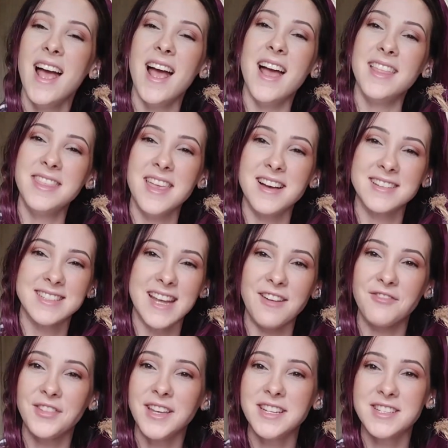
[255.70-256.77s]
And they'll
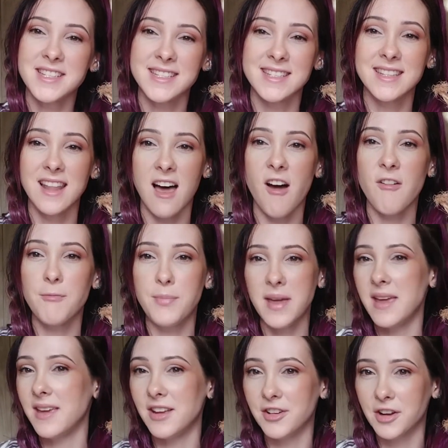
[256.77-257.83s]
definitely just love
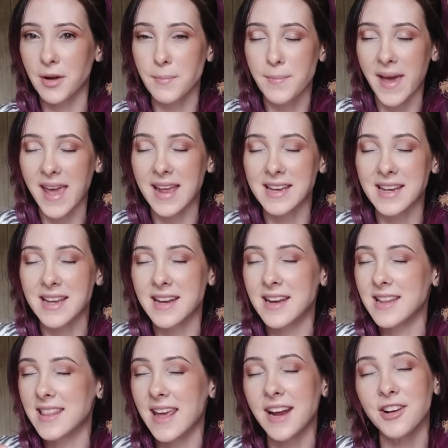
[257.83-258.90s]
being your
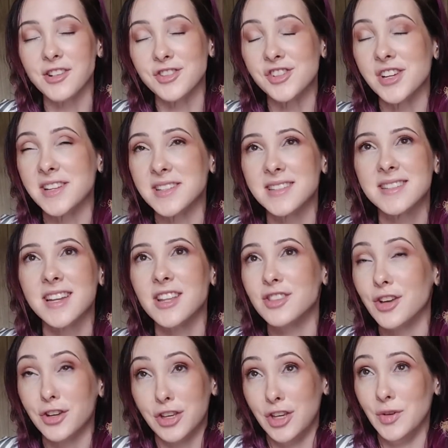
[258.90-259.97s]
companion. They are
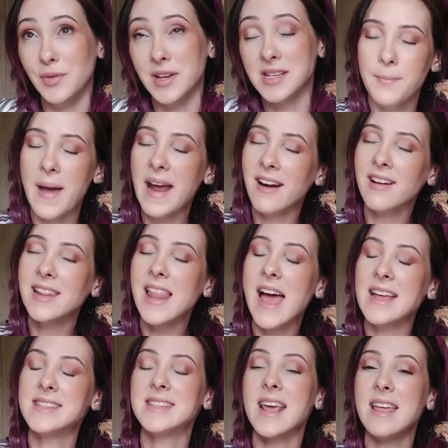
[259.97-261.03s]
just the cutest.
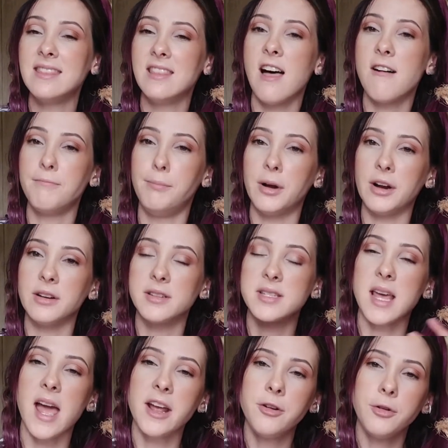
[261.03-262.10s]
Parrotlets and
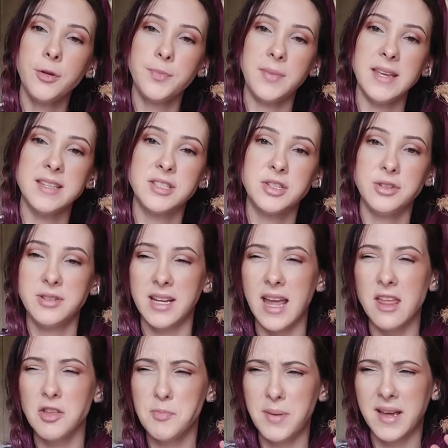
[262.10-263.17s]
lovebirds. I group these two
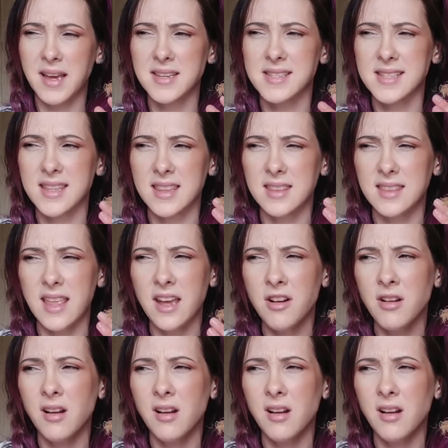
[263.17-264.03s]
together because they